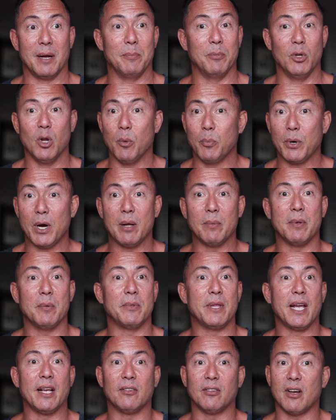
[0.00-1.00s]
No problem,
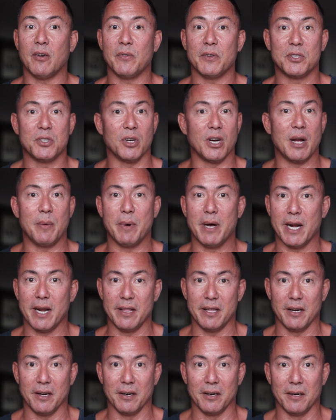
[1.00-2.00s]
thanks officer, I'm out of
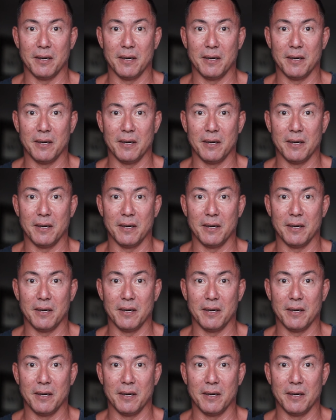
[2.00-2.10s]
there.